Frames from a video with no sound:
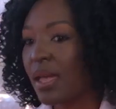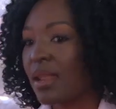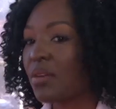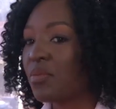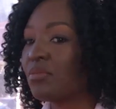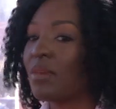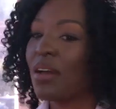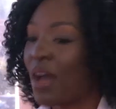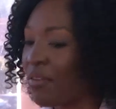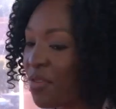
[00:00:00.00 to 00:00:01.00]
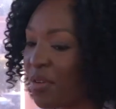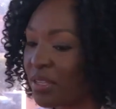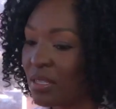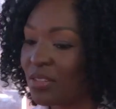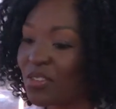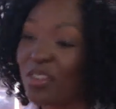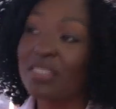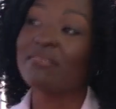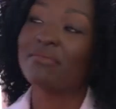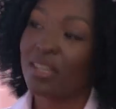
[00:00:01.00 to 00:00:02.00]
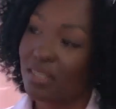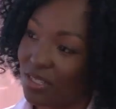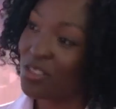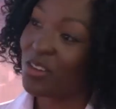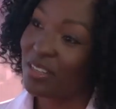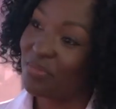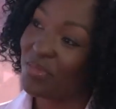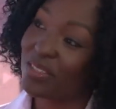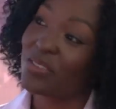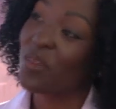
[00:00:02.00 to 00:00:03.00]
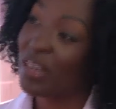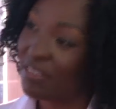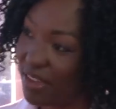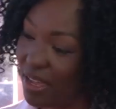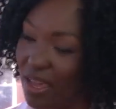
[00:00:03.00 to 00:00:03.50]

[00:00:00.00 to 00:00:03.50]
Like I've always said, you're not invited to the Olympics, you qualify.